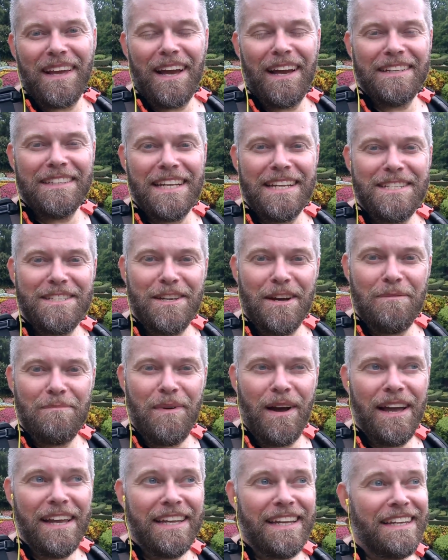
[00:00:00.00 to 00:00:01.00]
a desktop
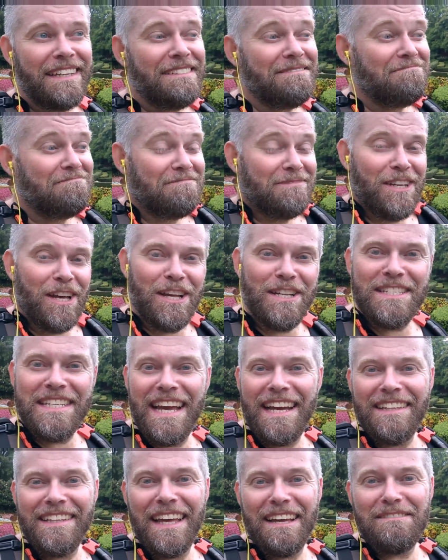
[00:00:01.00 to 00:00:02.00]
mic. Turns
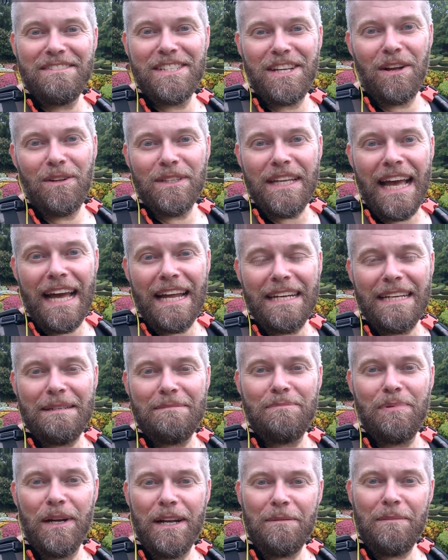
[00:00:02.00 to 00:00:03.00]
out they've sold out,
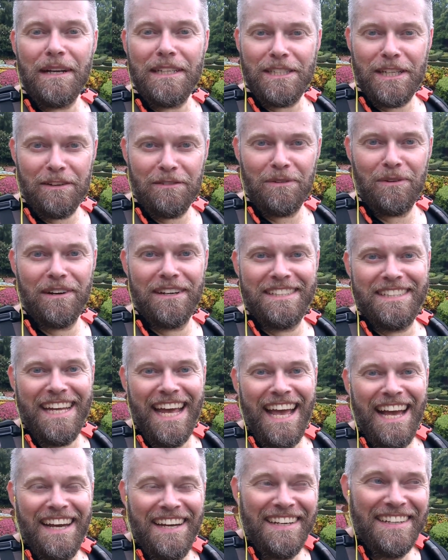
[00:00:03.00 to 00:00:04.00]
and pretty much everywhere in
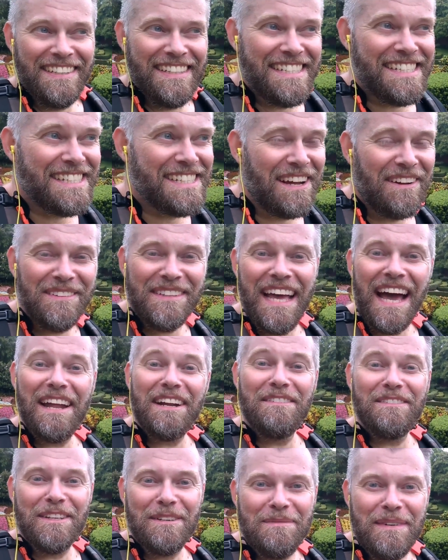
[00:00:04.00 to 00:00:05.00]
town is sold
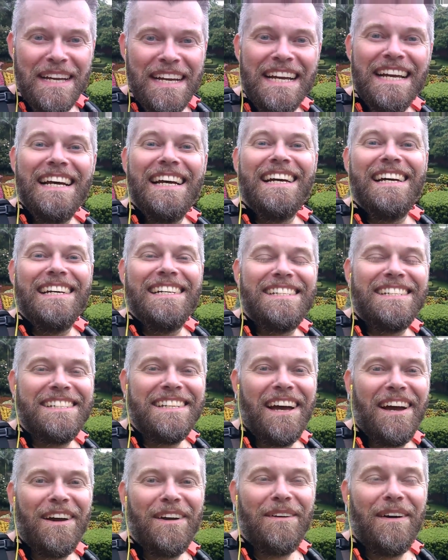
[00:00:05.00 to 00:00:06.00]
out of them.
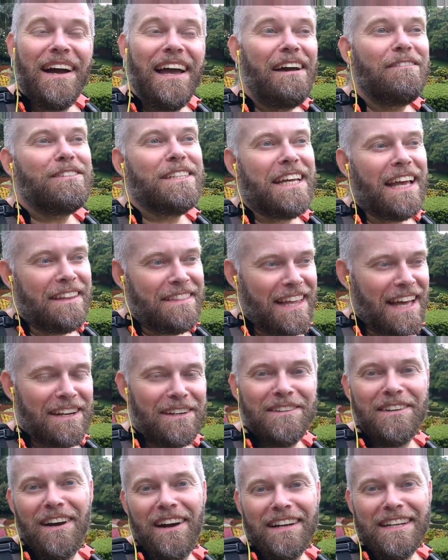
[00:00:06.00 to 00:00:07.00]
So I have to get that
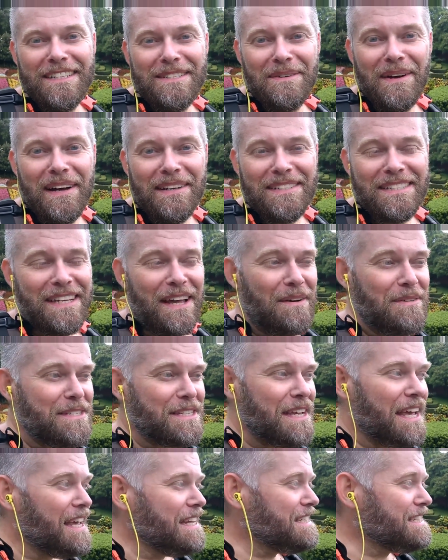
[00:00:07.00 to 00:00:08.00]
online as well. So
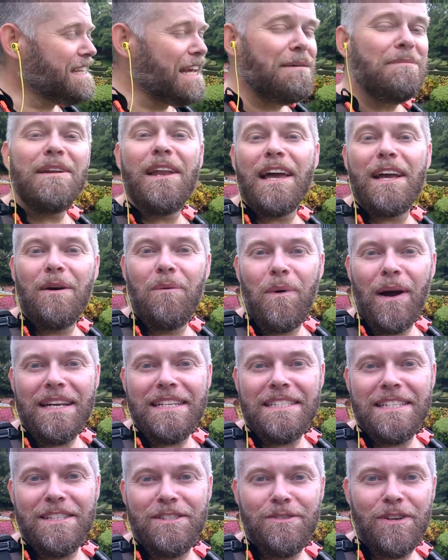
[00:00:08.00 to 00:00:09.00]
it seemed like a
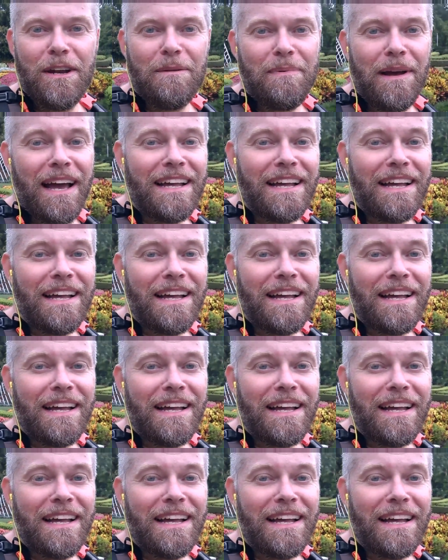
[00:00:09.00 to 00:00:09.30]
wasted trip